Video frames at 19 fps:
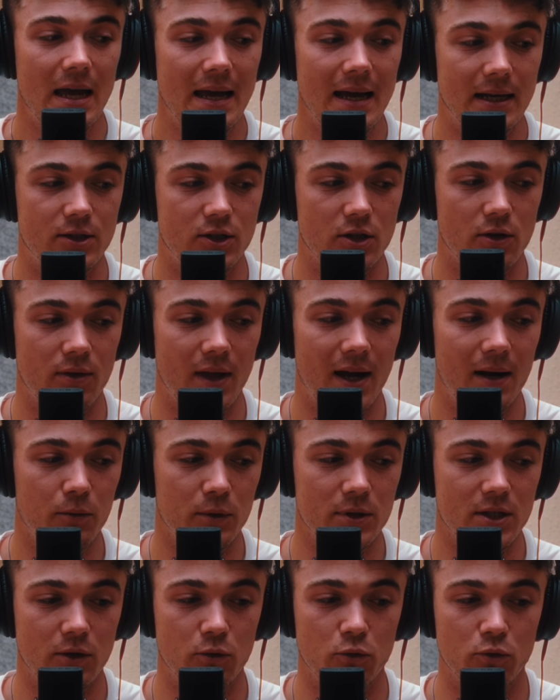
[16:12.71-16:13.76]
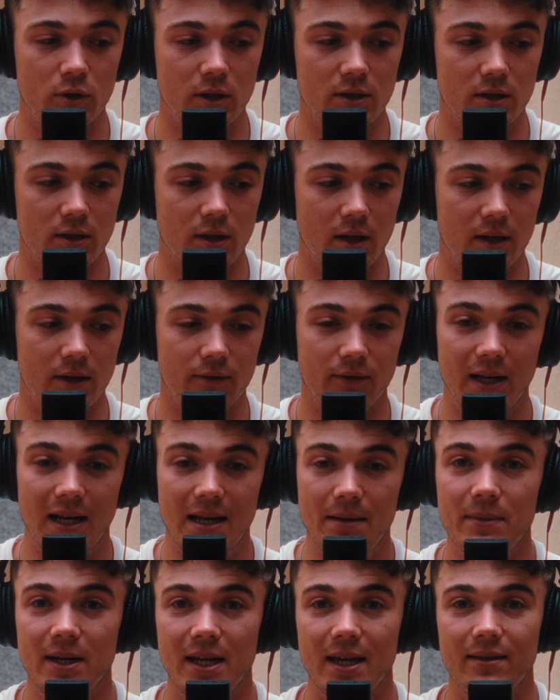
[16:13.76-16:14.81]
And so that was in order to kind of
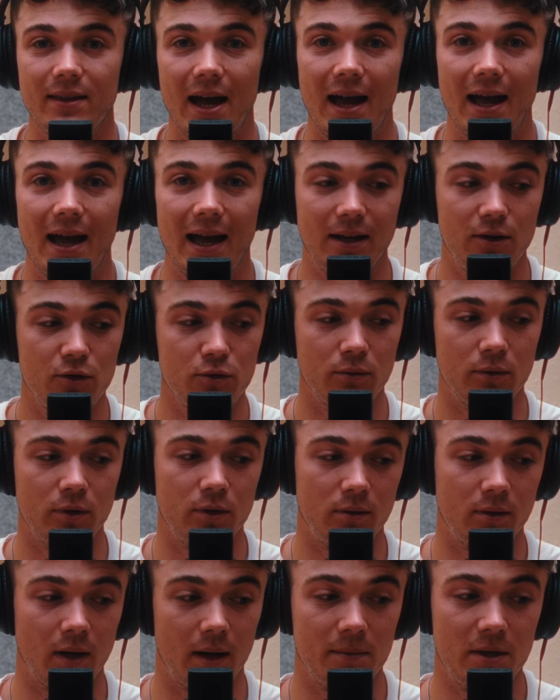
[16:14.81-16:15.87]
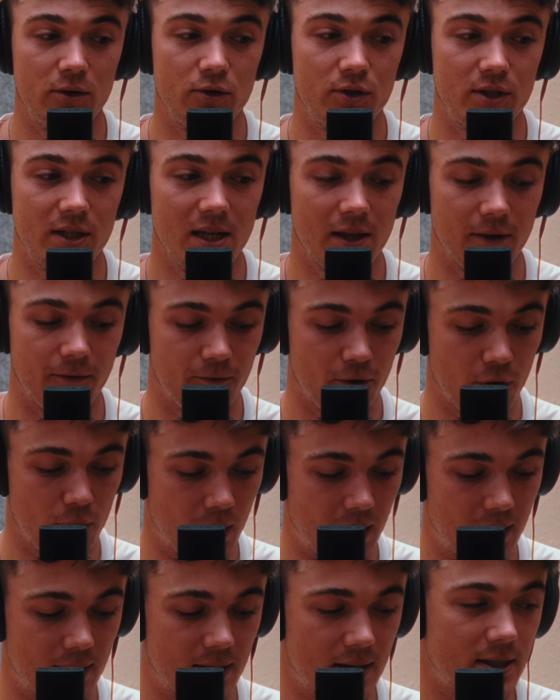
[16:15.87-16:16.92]
eliminate that. And you, I mean, you see the fruit
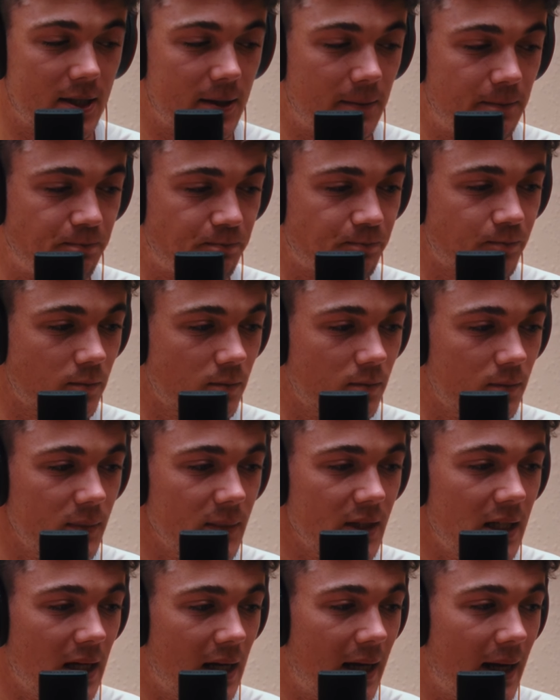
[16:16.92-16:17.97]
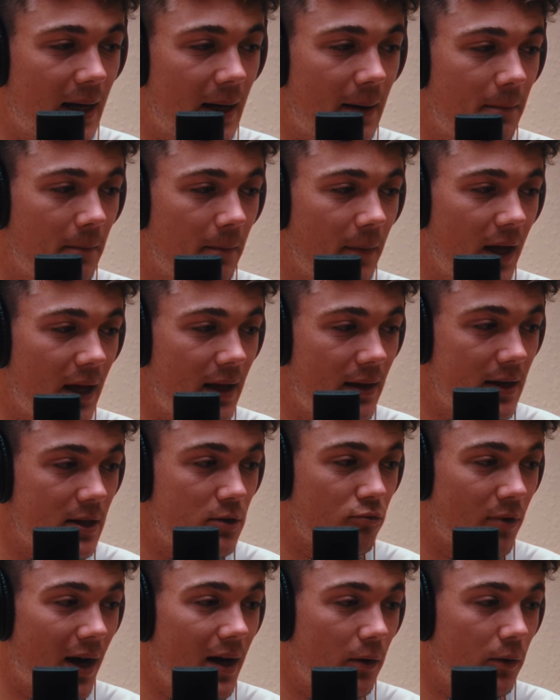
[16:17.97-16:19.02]
in this, um, in this
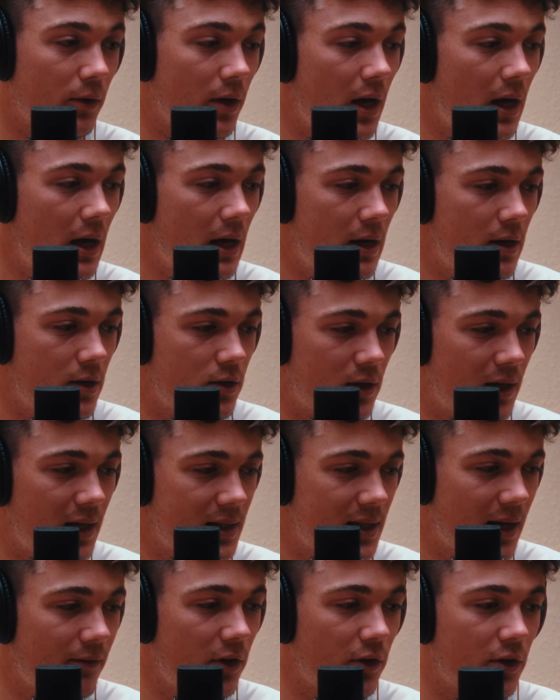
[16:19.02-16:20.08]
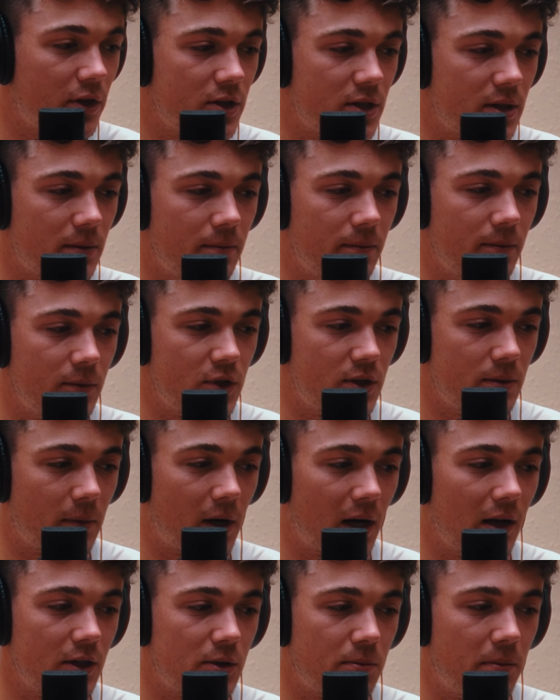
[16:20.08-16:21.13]
round. So let's have a look at some some clutch